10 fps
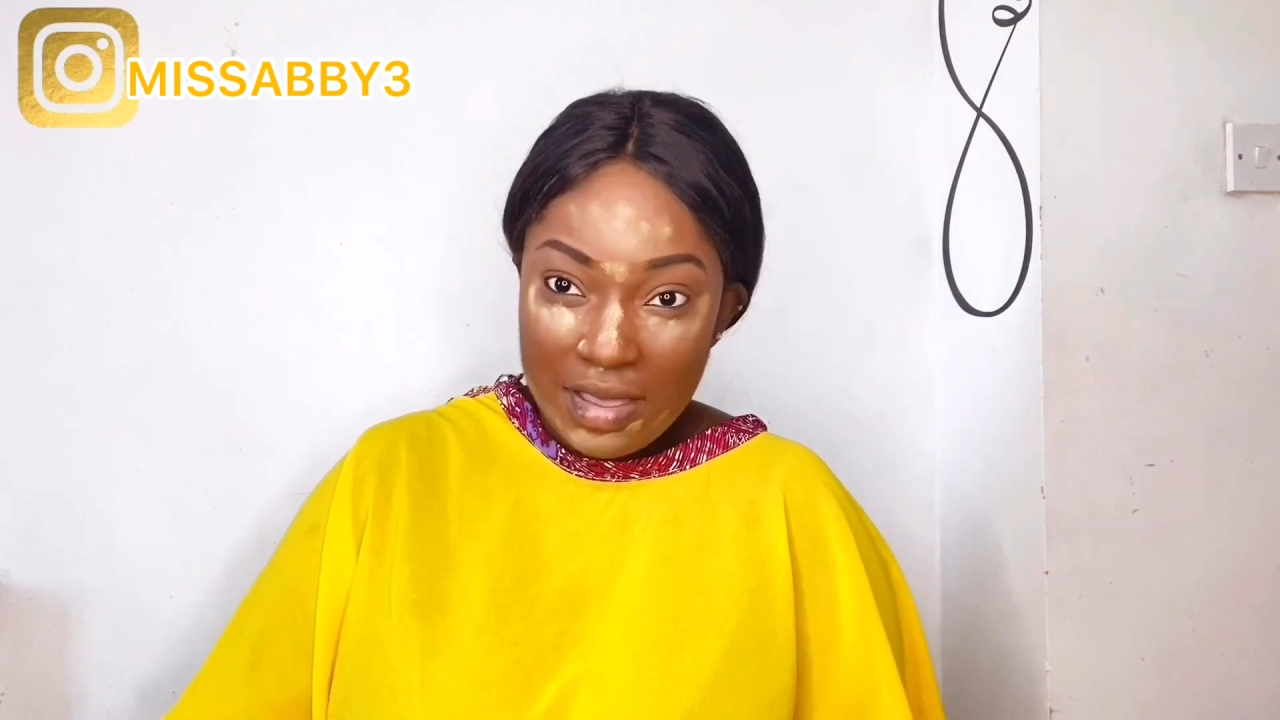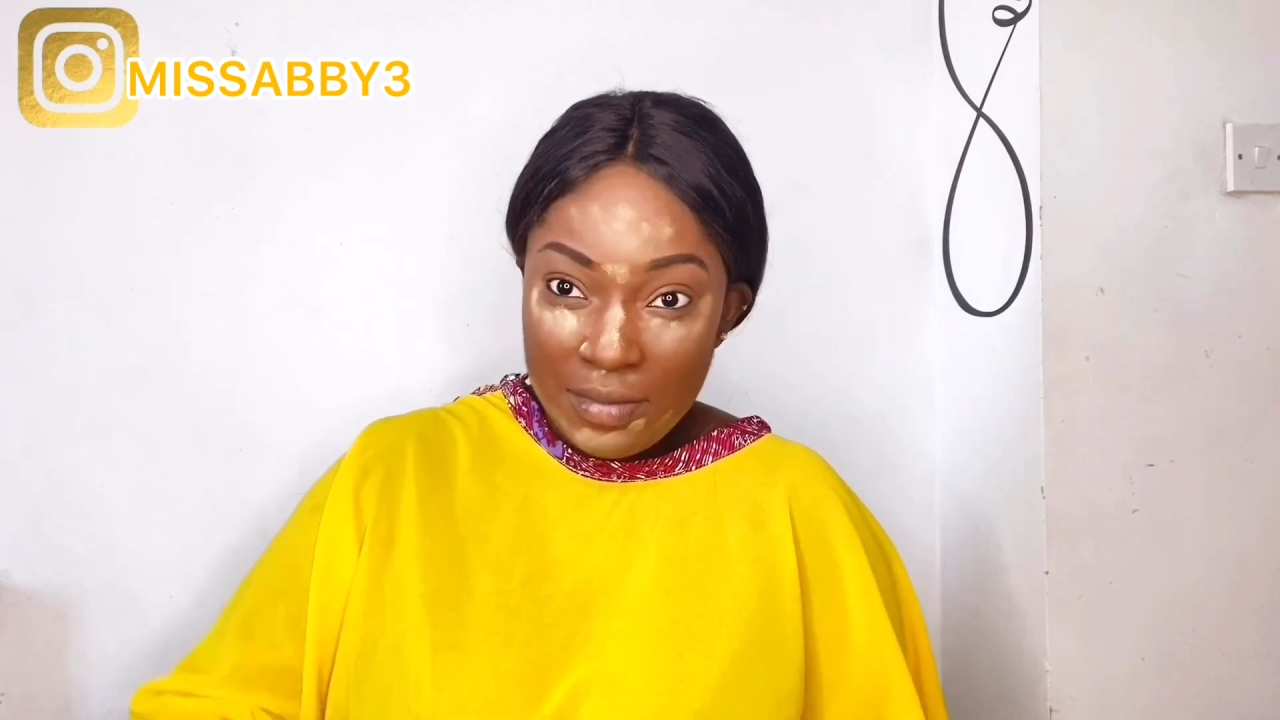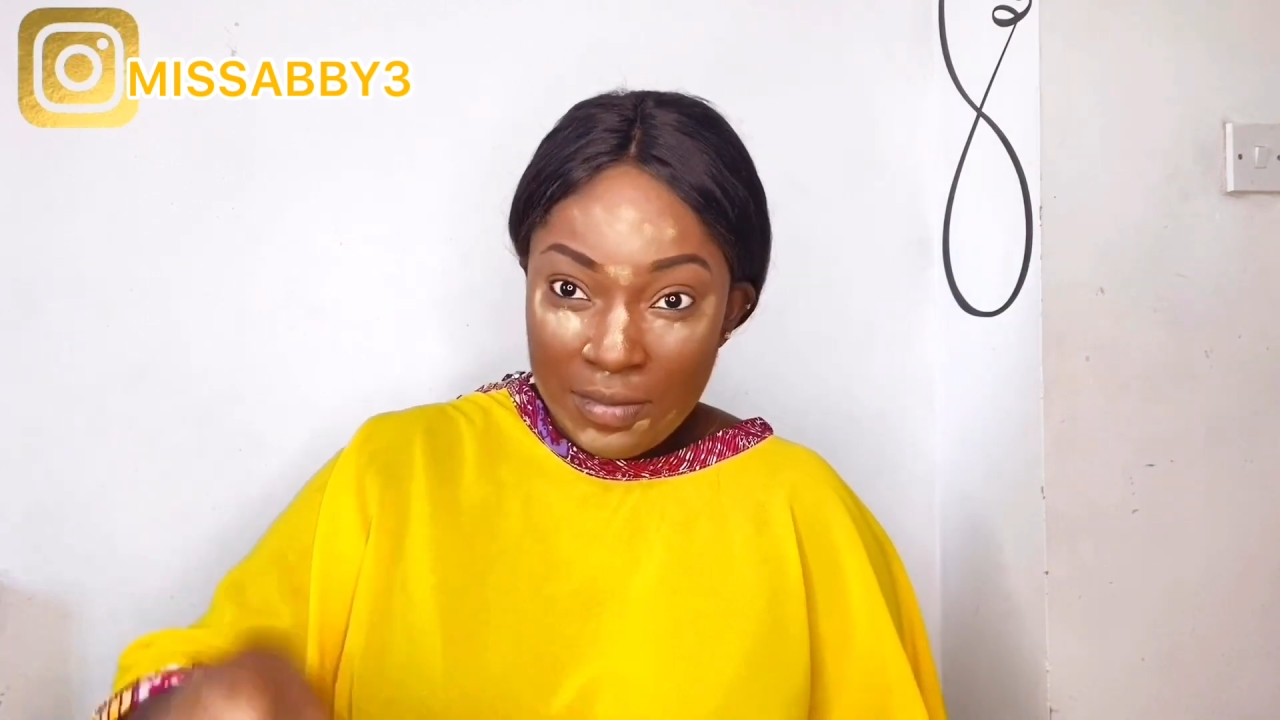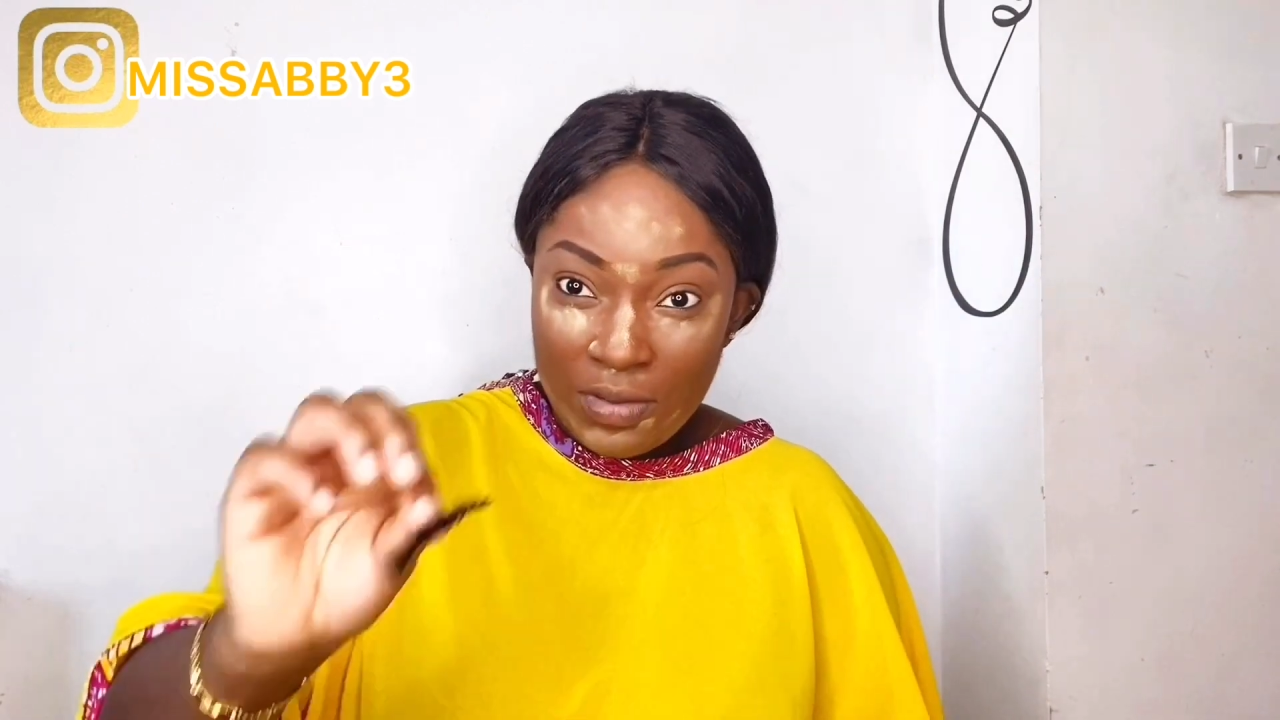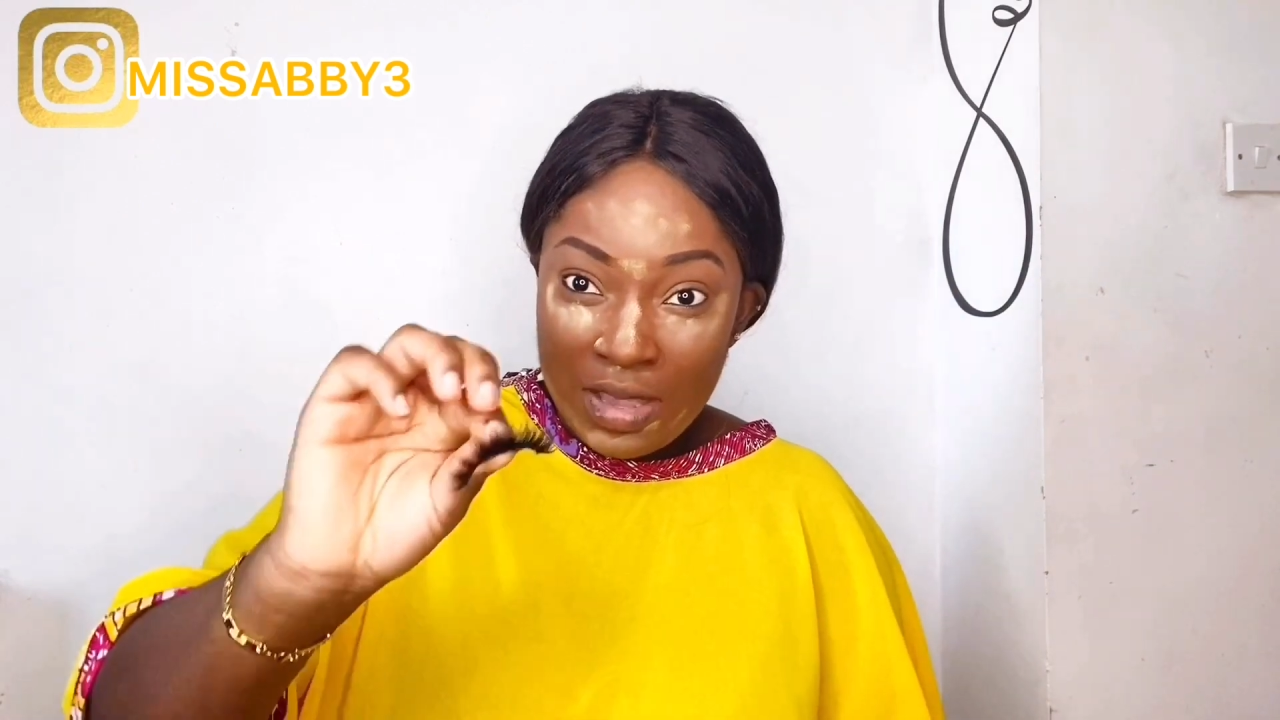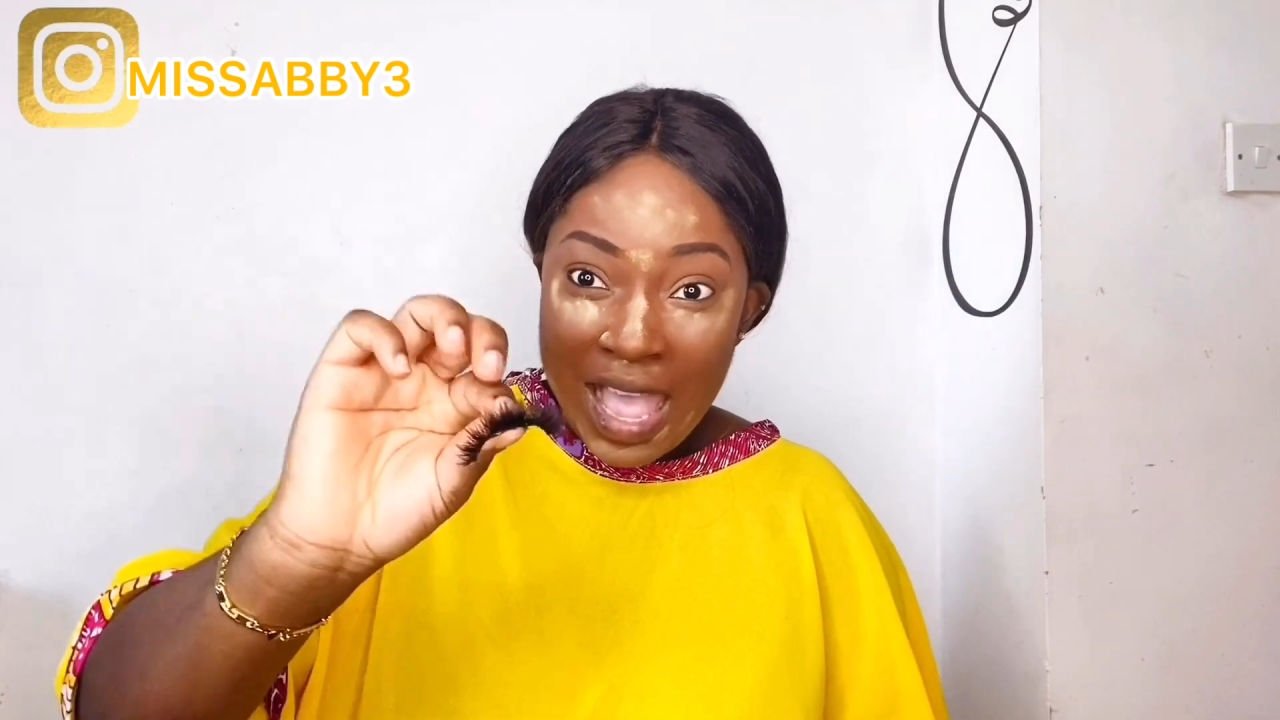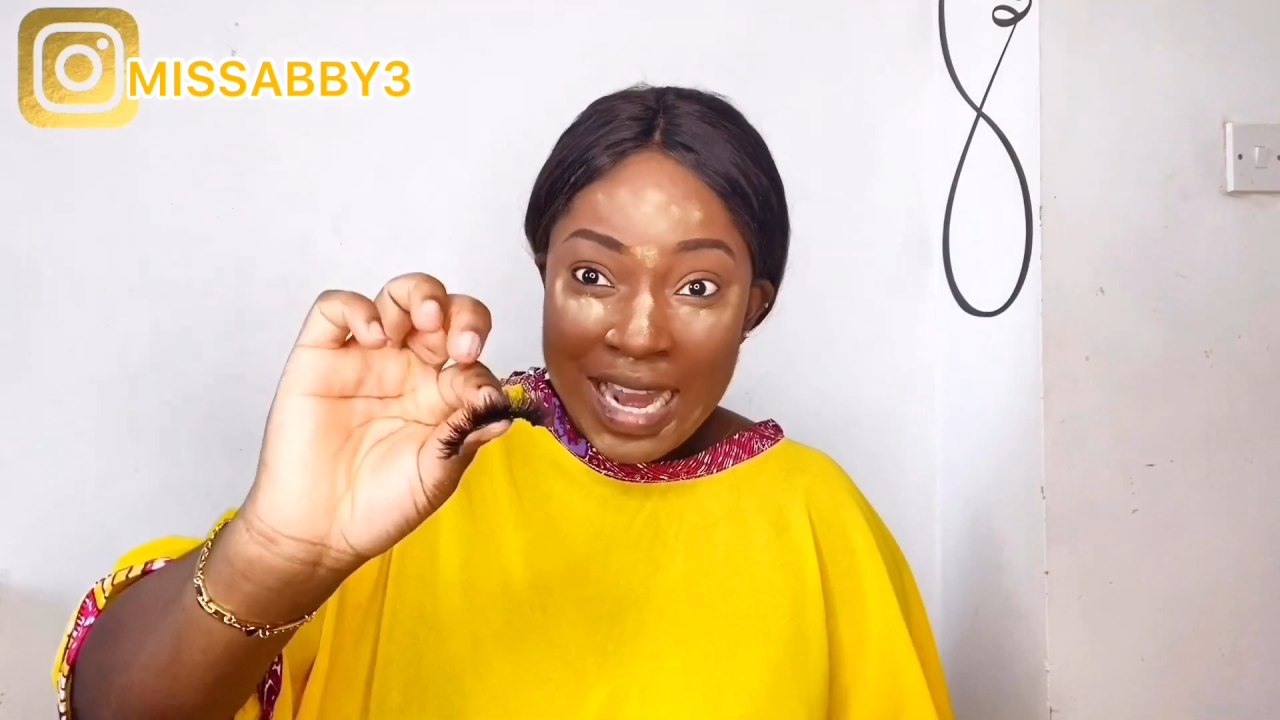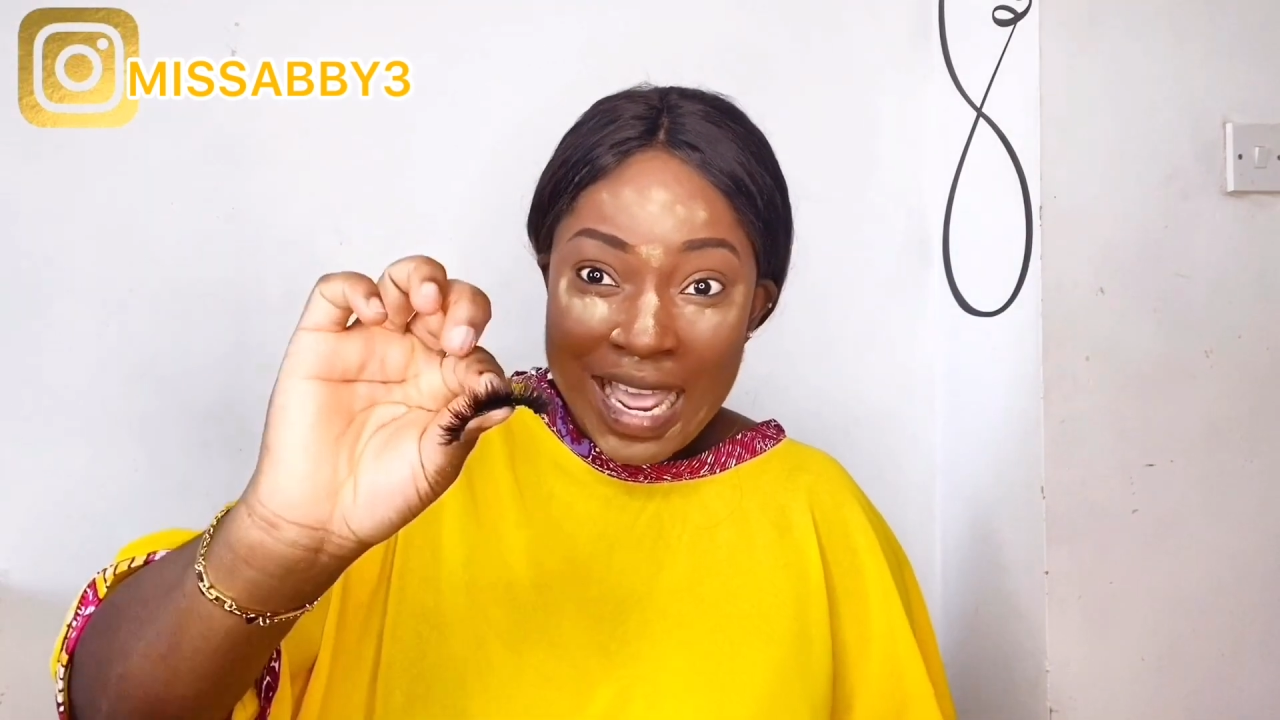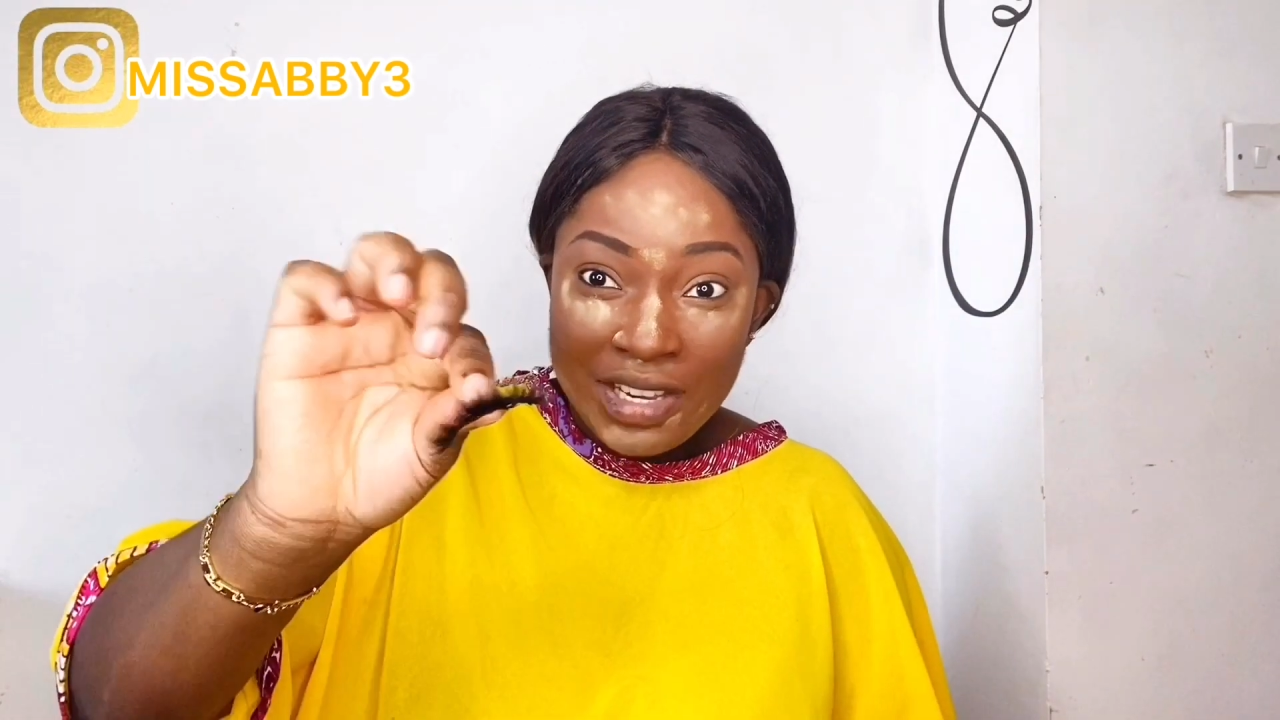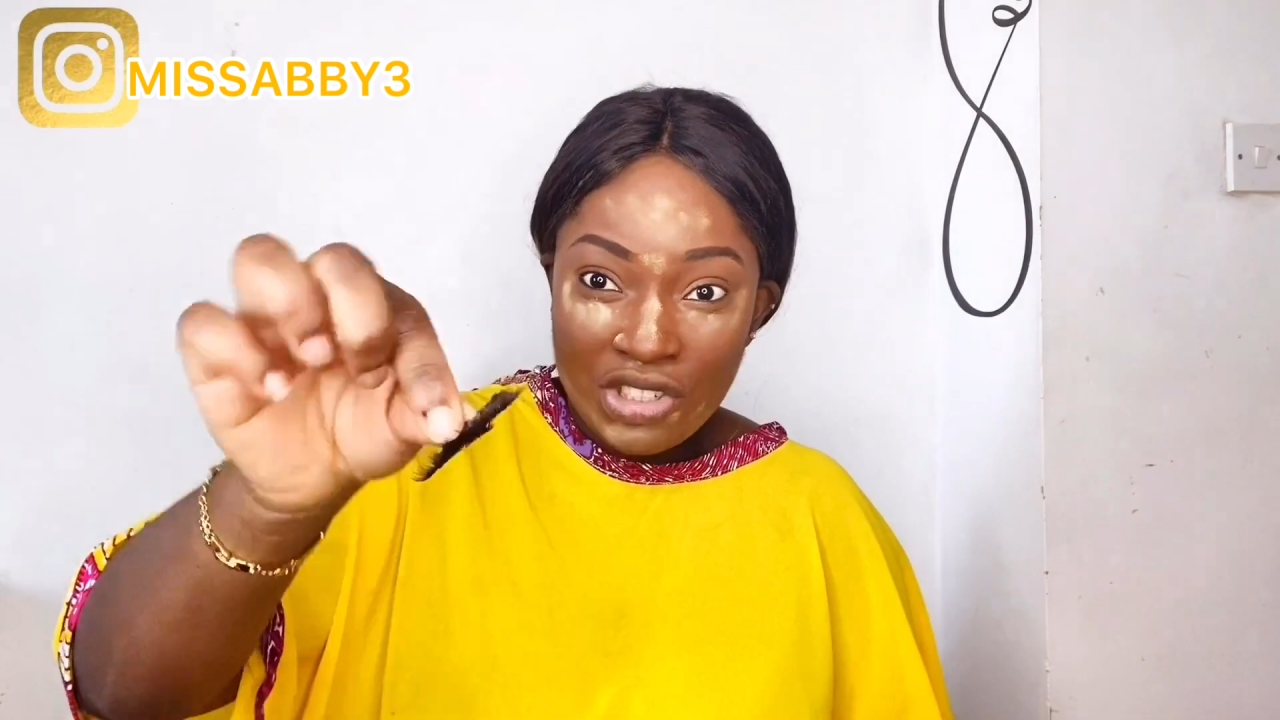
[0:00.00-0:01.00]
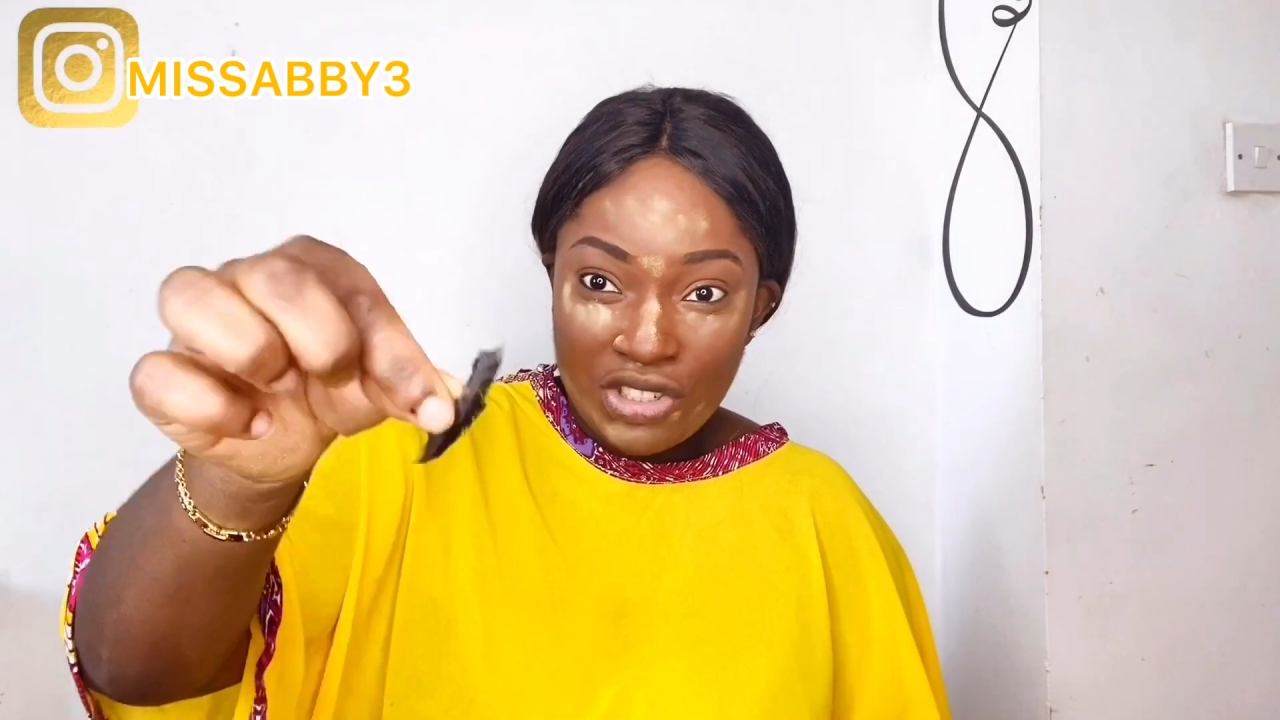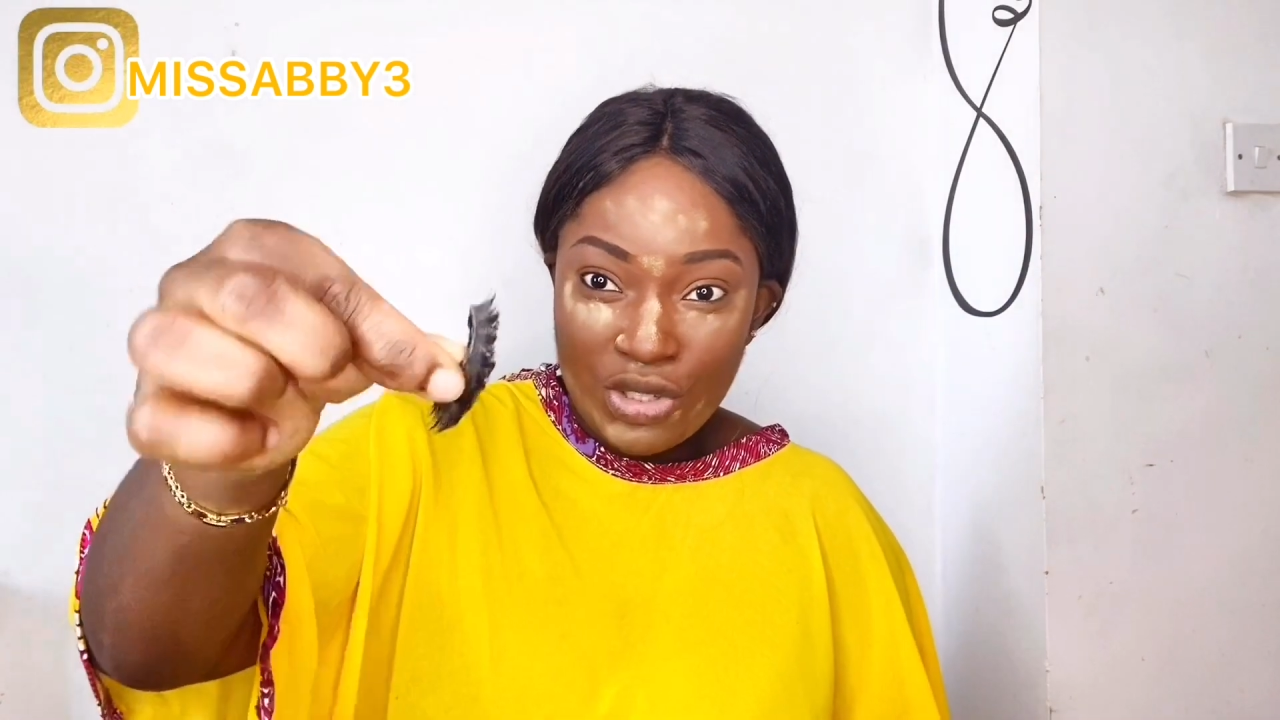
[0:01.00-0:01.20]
Me the eyelashes,